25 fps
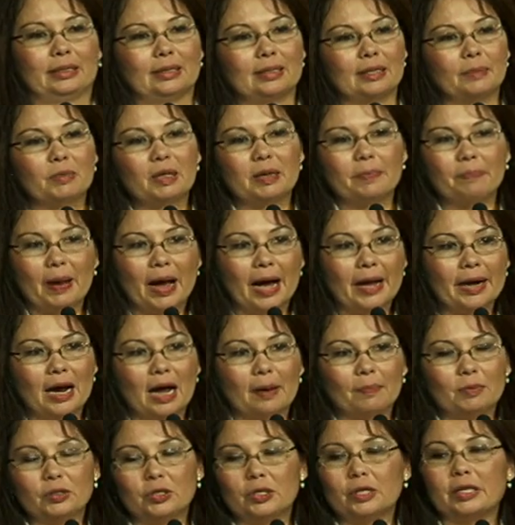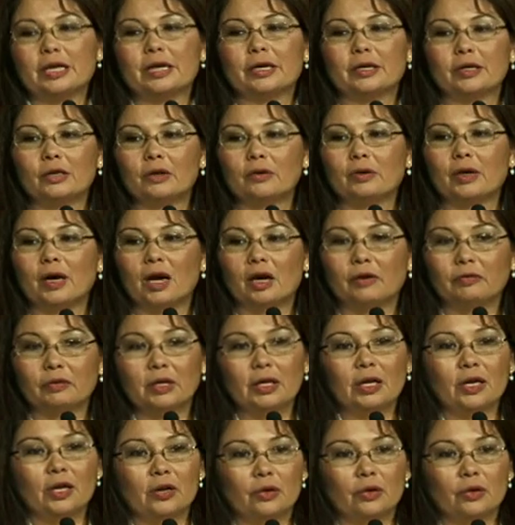something bad happens to the aircraft.